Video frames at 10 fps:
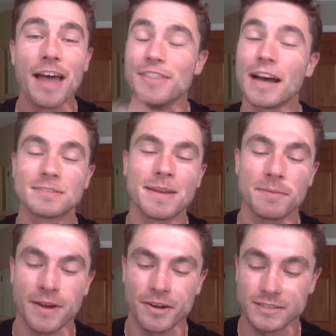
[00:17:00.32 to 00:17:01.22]
not to make
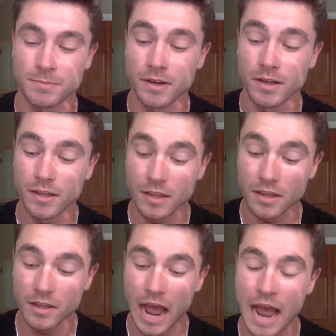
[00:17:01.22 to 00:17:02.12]
comparisons, but
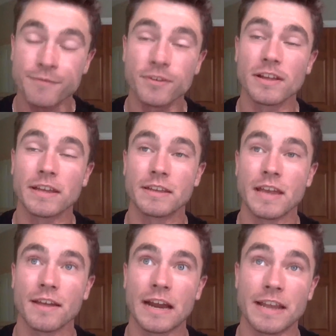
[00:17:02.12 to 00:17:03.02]
I feel like
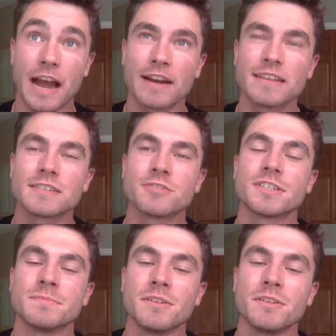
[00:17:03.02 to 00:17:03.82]
Giannis and Chris